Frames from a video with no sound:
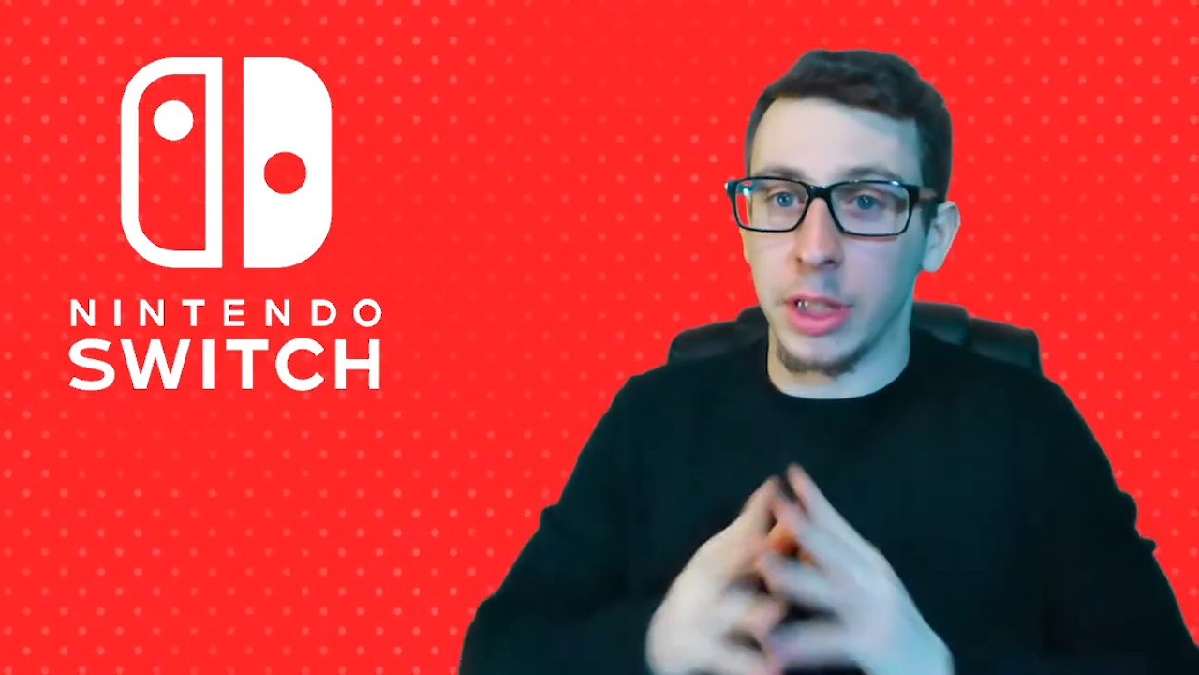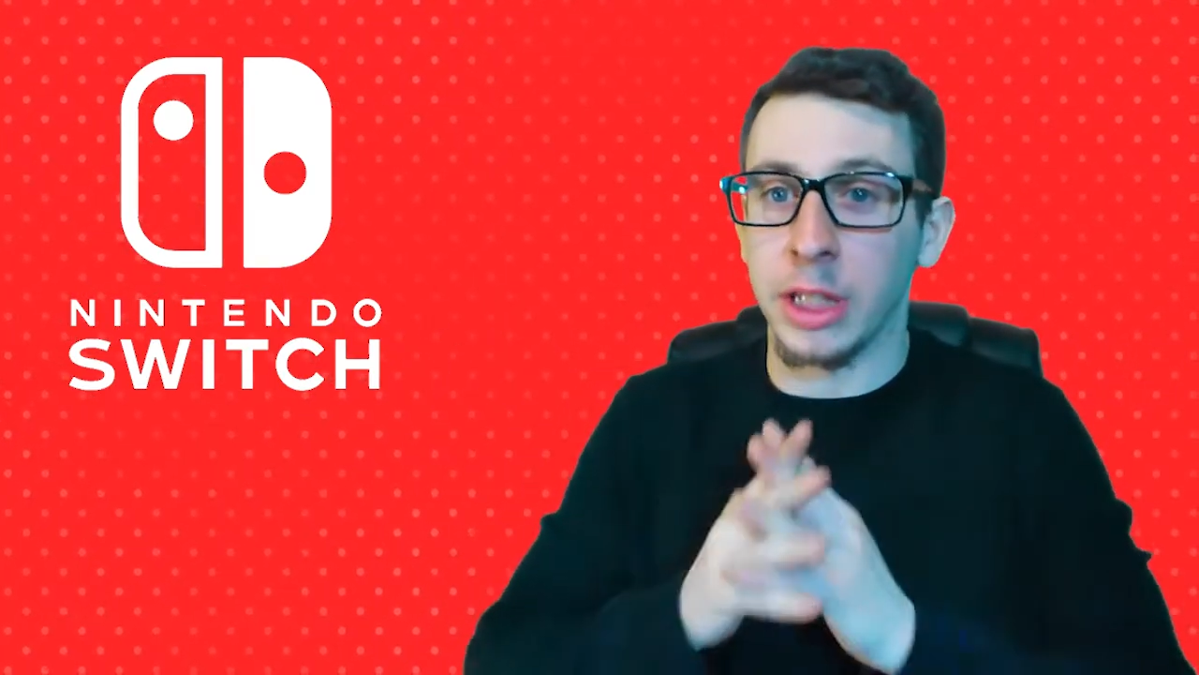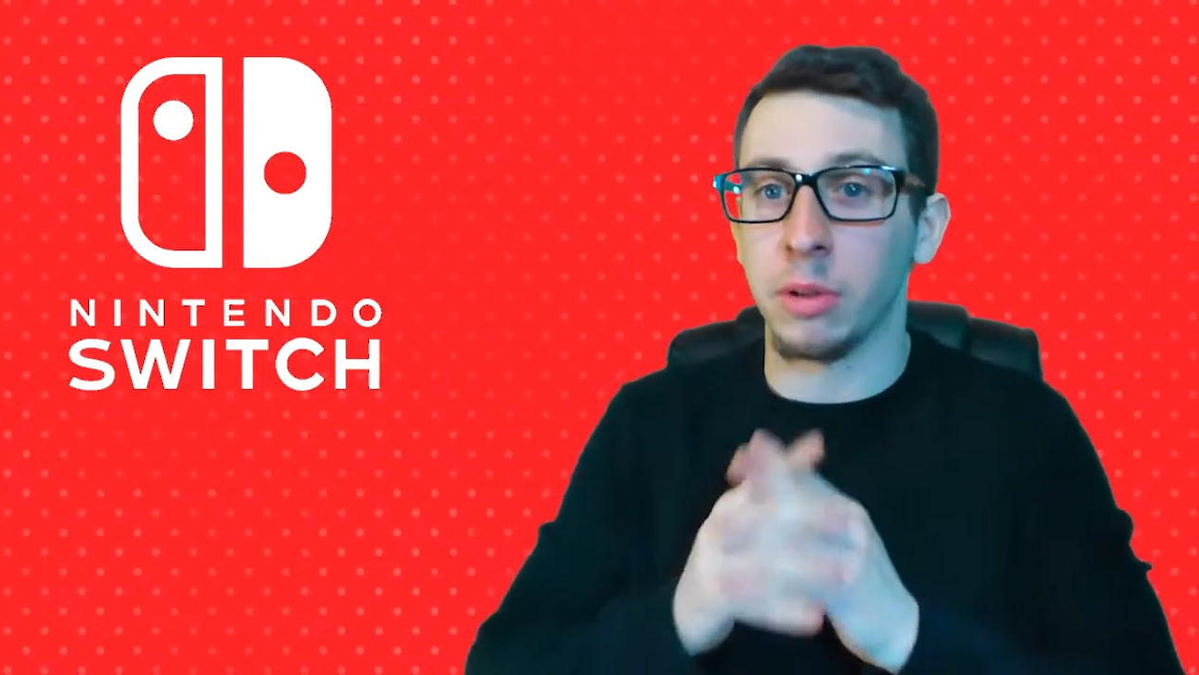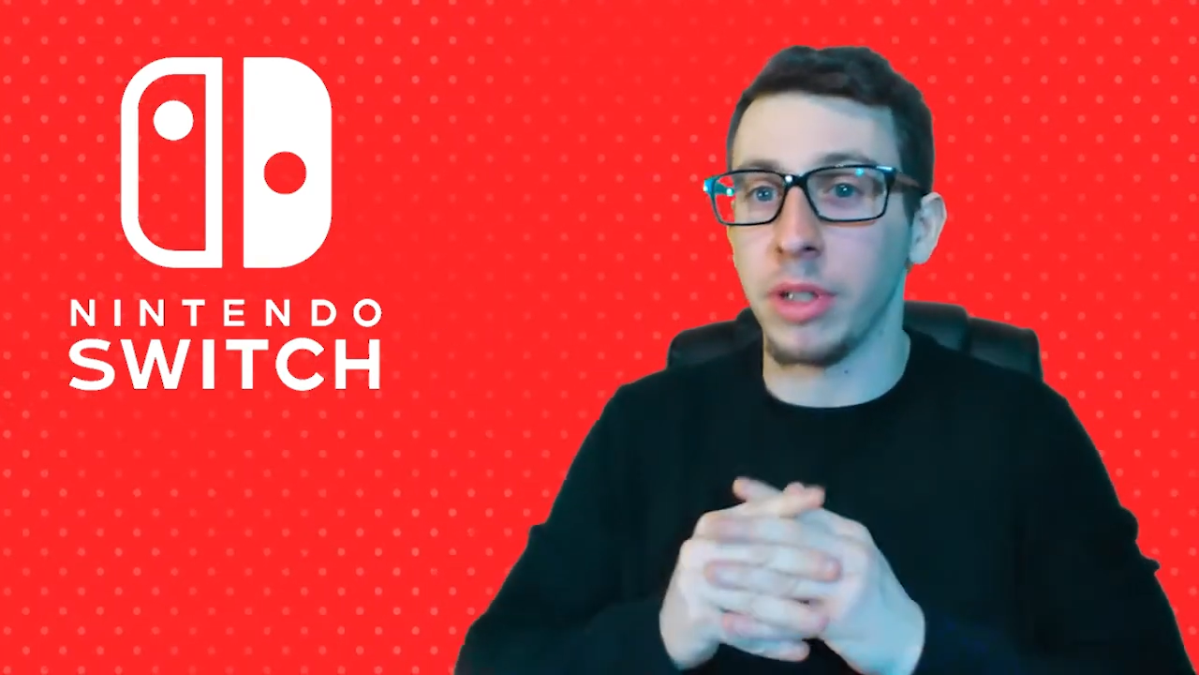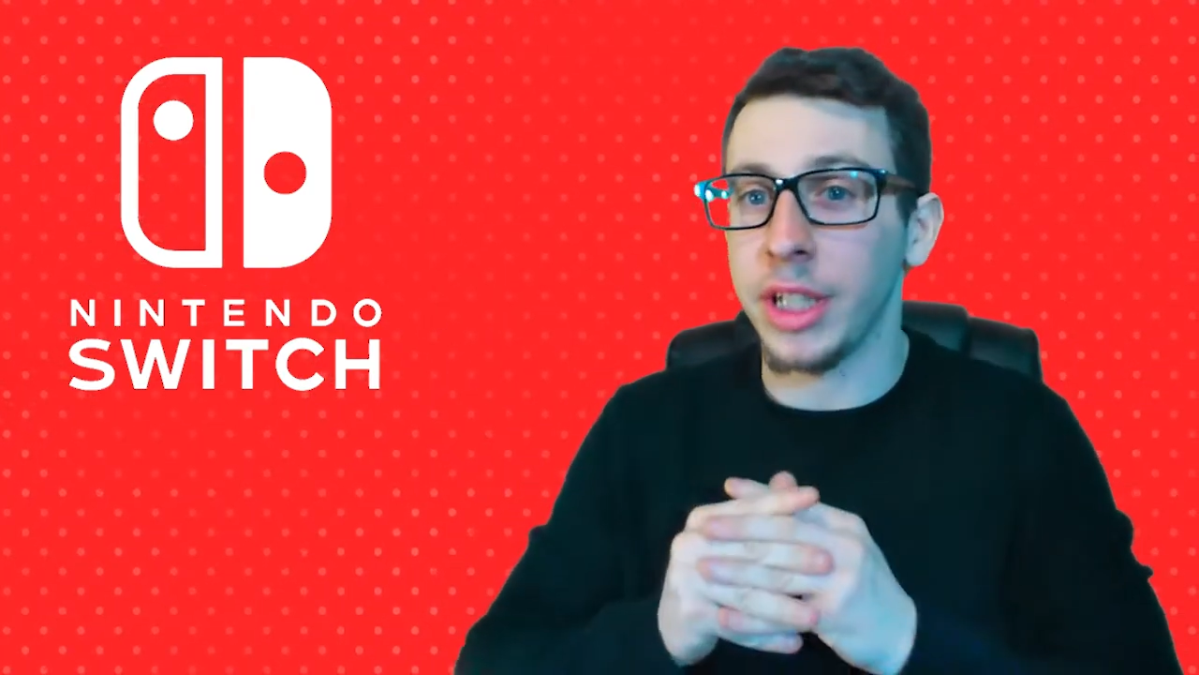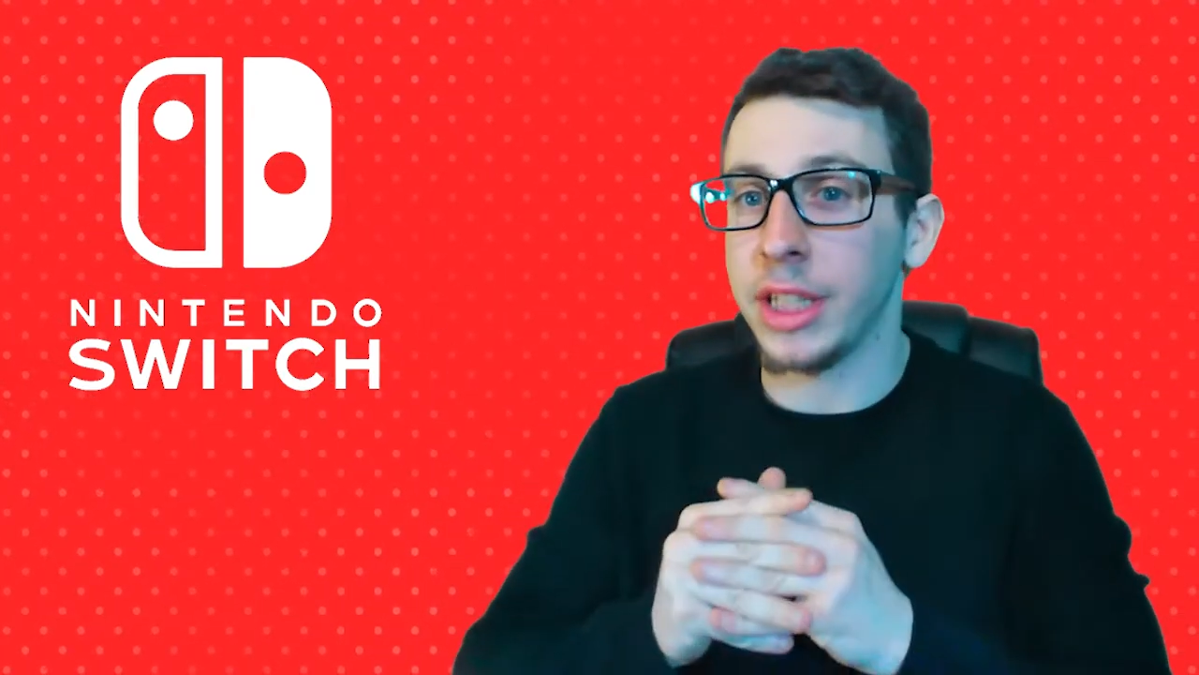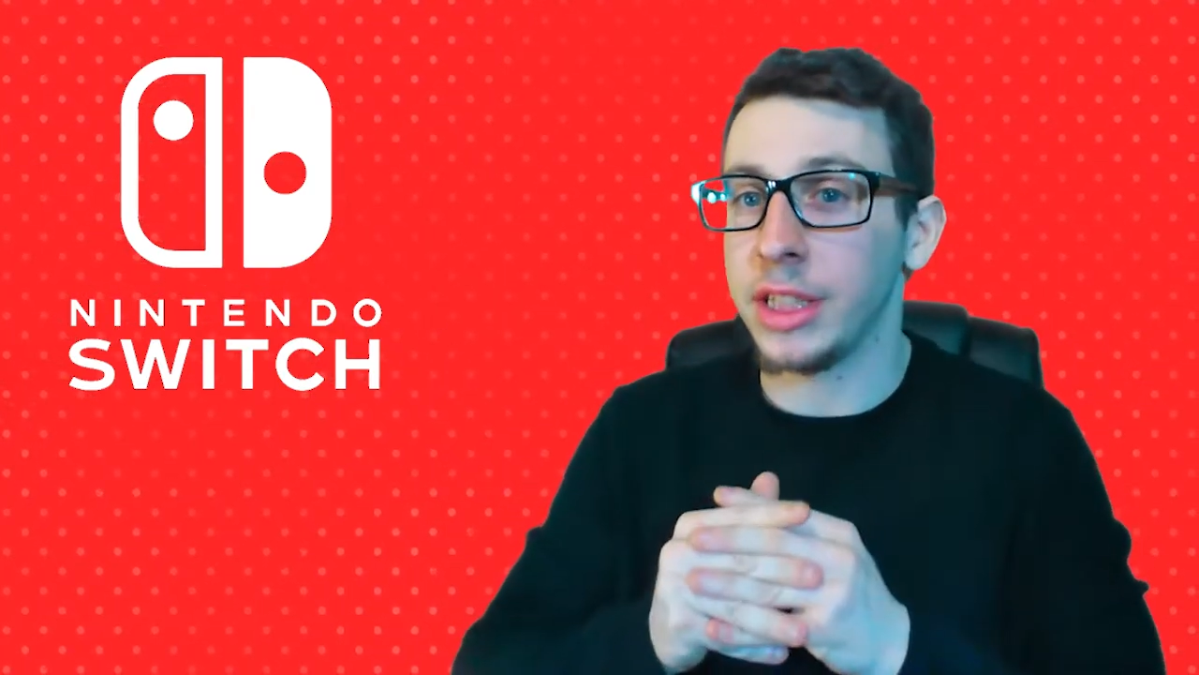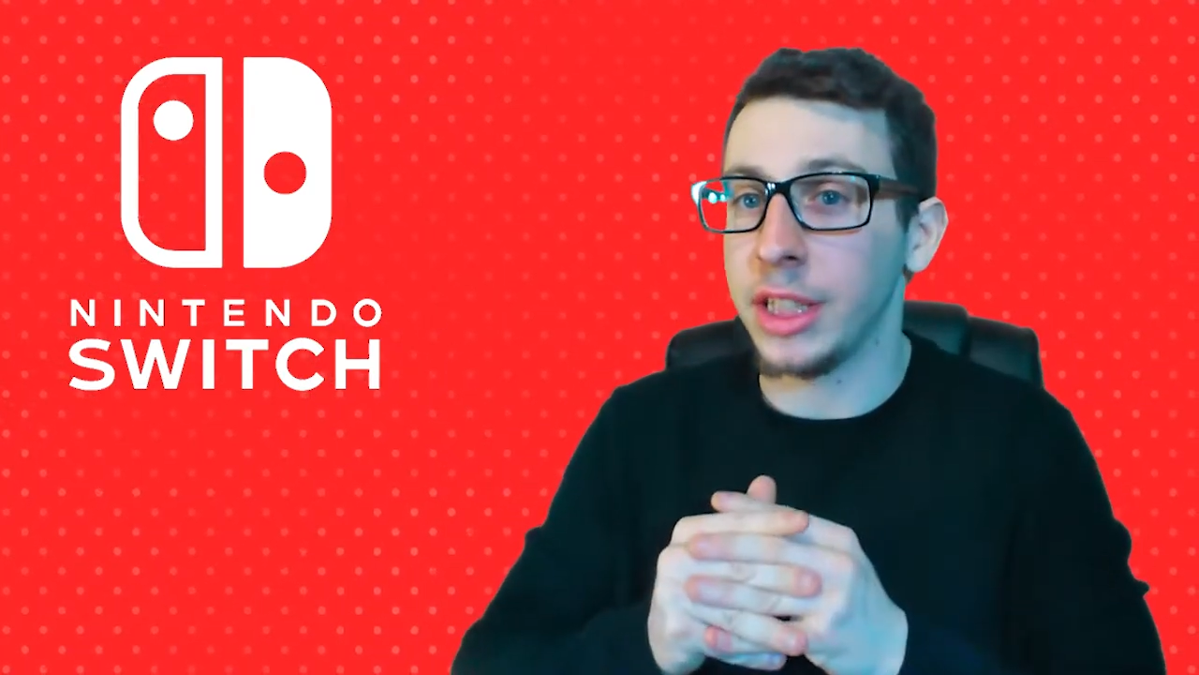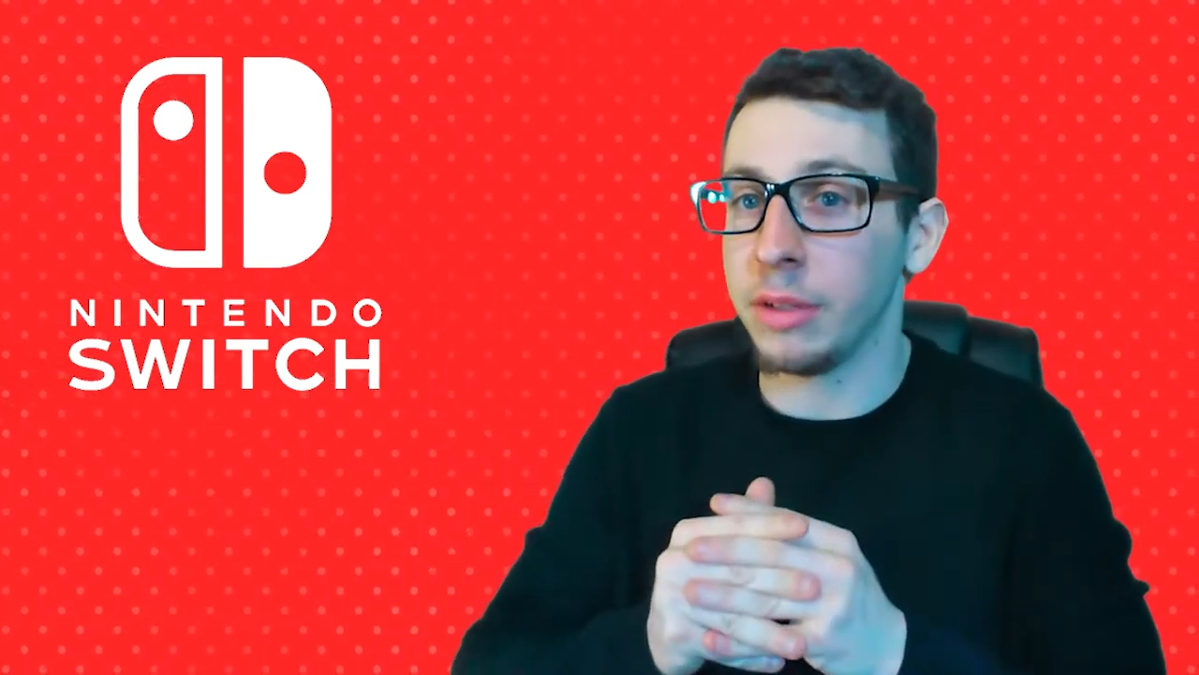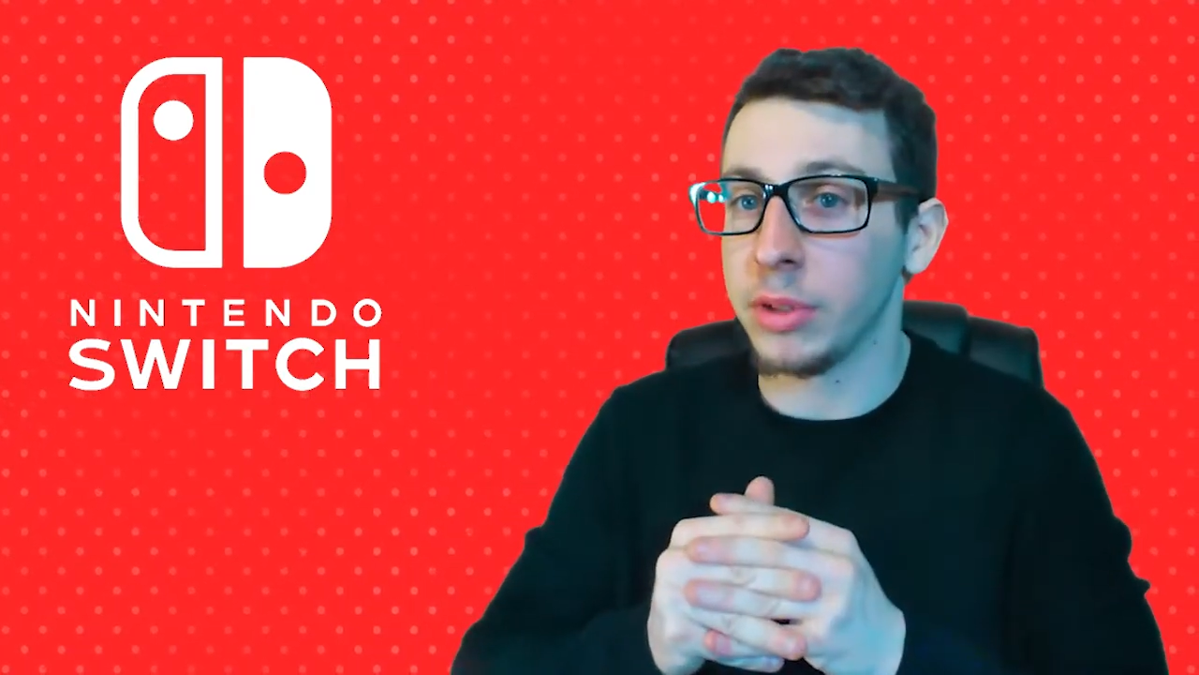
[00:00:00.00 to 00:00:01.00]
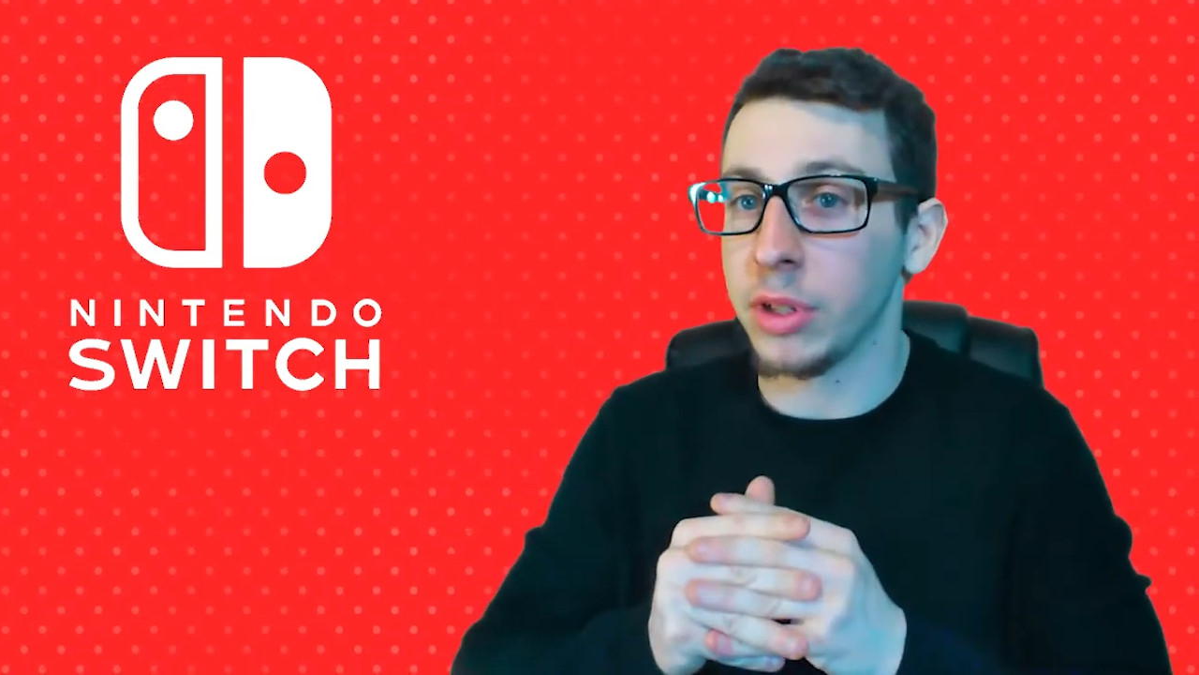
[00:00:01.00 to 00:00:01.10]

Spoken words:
And 2018 was